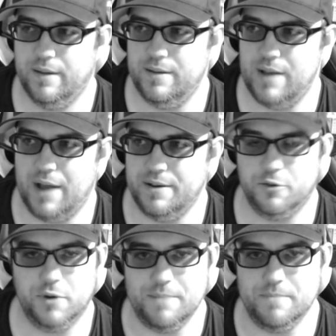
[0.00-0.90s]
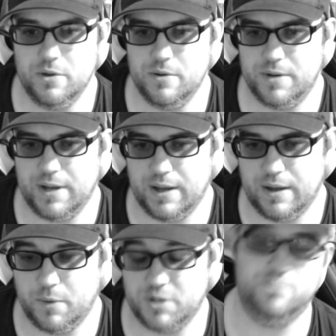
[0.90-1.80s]
not in a great mood,
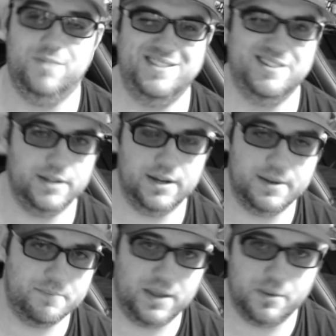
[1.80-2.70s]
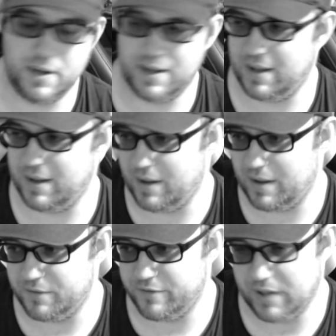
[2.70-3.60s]
uh, which I deleted it, by the way. I, I,
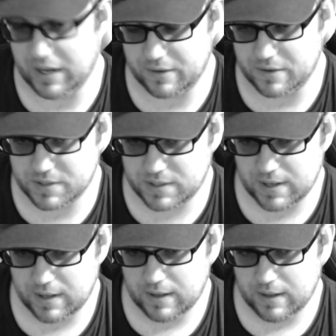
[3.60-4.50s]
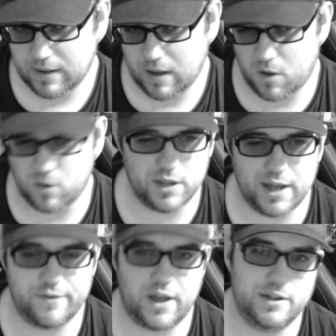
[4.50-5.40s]
don't feel like there's a whole
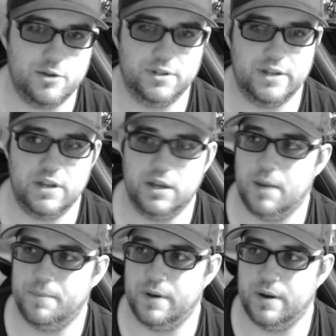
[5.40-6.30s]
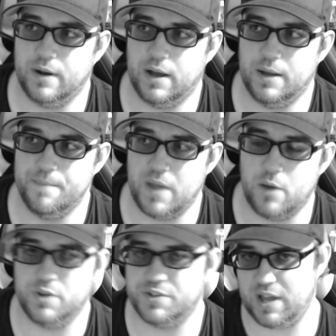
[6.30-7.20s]
lot of value in leaving it up there. Um, I
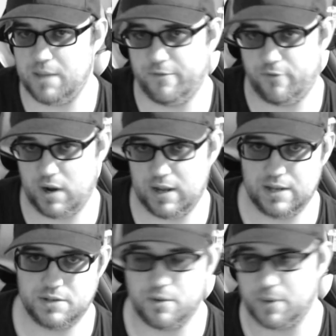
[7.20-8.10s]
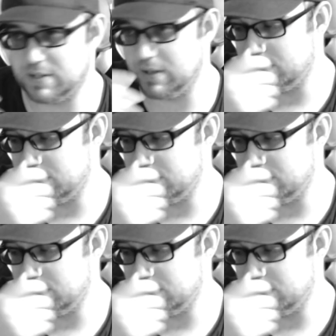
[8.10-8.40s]
will say before I get to the rest of